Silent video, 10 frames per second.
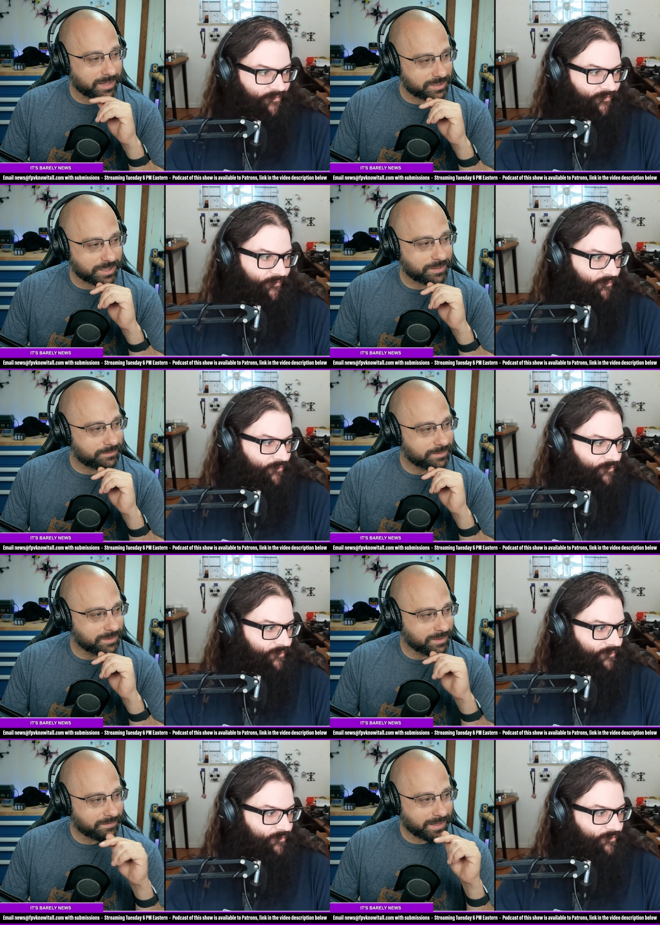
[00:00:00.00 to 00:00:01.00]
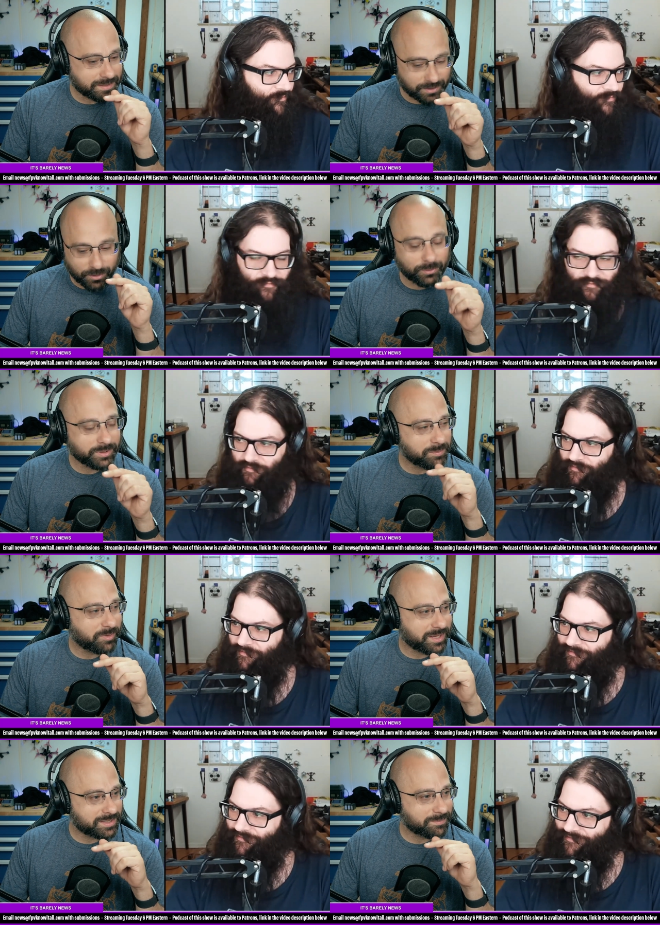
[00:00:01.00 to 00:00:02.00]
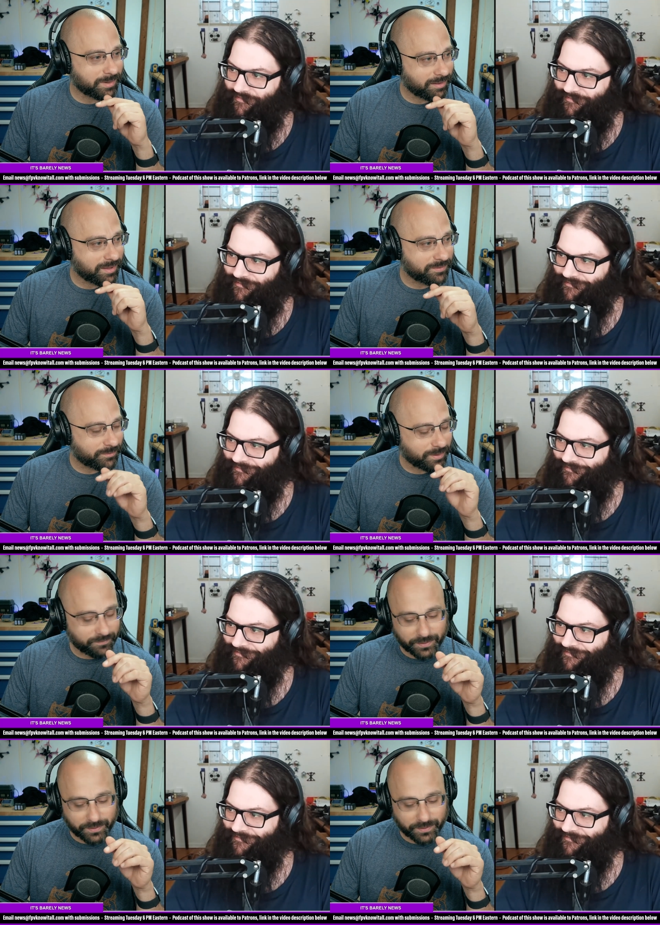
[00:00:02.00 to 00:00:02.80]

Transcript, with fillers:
Speaker 1: light show. That's the only place in my life where I